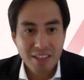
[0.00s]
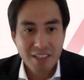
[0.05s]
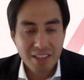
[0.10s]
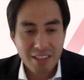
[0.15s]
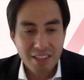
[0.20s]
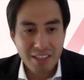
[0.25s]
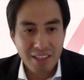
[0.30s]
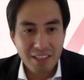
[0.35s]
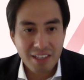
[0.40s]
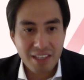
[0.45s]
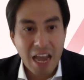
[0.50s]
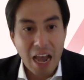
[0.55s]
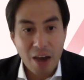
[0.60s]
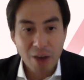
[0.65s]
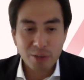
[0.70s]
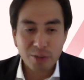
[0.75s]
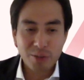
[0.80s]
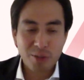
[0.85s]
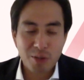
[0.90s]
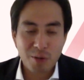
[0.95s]
the
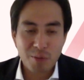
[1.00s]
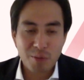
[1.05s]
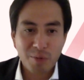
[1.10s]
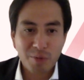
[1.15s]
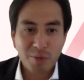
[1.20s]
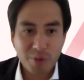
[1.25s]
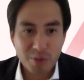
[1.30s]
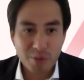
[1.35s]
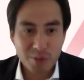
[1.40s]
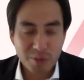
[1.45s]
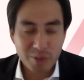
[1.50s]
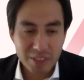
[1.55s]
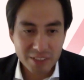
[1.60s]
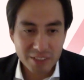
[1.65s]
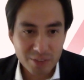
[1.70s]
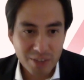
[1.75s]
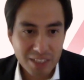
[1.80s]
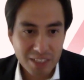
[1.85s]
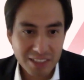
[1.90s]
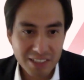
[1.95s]
outcome, of course, of the
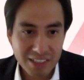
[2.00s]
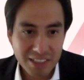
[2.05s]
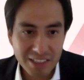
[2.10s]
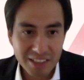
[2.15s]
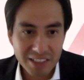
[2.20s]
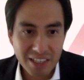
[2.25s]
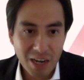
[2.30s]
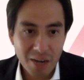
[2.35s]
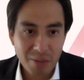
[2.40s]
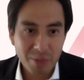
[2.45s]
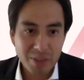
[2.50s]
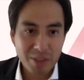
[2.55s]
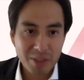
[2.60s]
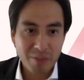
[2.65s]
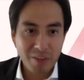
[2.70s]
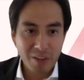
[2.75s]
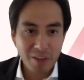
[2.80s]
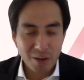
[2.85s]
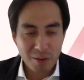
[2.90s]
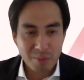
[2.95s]
strategies that are being
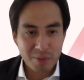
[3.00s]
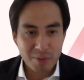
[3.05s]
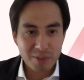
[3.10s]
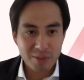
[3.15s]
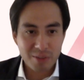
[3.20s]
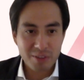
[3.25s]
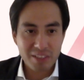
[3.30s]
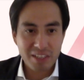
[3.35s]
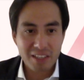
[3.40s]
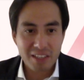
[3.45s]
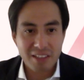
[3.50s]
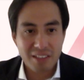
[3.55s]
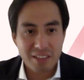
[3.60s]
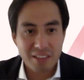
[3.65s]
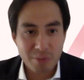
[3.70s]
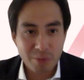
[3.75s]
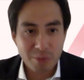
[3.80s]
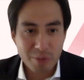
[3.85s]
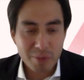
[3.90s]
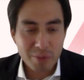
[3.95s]
developed. As you said, that
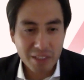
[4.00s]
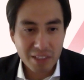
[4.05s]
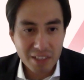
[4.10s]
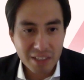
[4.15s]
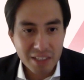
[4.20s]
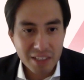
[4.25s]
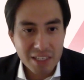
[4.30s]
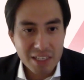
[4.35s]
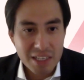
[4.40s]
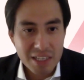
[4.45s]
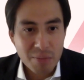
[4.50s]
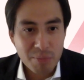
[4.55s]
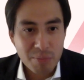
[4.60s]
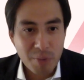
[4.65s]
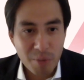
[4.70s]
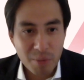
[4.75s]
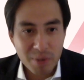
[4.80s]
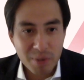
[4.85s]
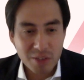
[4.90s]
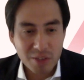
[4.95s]
they will be
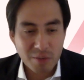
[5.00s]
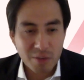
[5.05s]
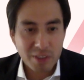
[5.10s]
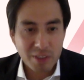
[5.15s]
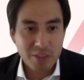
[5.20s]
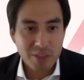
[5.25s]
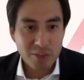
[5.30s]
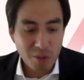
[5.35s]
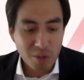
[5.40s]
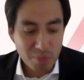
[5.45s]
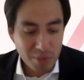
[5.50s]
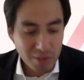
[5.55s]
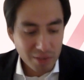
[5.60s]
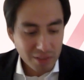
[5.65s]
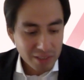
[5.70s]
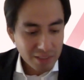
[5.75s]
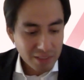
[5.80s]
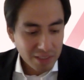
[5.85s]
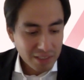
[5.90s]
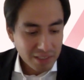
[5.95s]
published over the
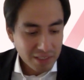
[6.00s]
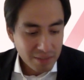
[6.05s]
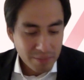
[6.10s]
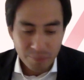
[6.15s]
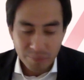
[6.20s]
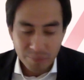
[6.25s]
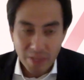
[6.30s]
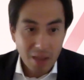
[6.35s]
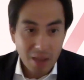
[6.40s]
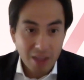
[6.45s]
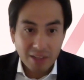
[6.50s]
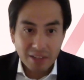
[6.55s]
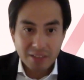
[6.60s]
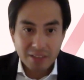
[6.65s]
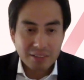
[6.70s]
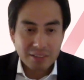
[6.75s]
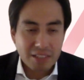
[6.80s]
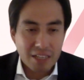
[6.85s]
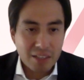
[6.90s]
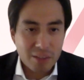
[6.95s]
summer. Yeah,
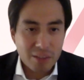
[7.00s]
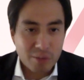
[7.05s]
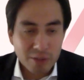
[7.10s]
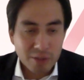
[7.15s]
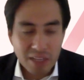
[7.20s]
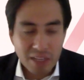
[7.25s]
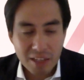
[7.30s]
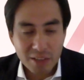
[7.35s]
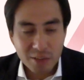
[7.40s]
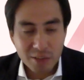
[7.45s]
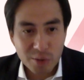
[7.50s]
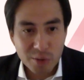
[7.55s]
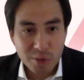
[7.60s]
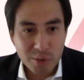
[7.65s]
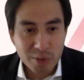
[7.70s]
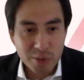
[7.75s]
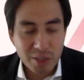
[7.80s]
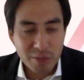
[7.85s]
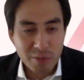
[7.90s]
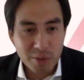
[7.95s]
I'd like to
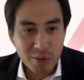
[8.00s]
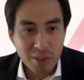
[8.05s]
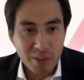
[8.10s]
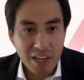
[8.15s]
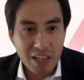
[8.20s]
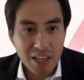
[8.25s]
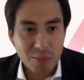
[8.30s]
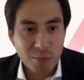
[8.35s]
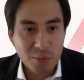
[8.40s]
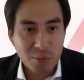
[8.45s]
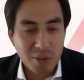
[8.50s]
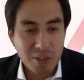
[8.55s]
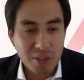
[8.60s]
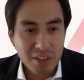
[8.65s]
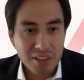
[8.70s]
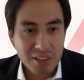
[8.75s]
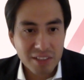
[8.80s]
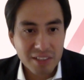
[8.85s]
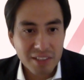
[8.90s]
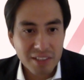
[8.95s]
just give you the last word.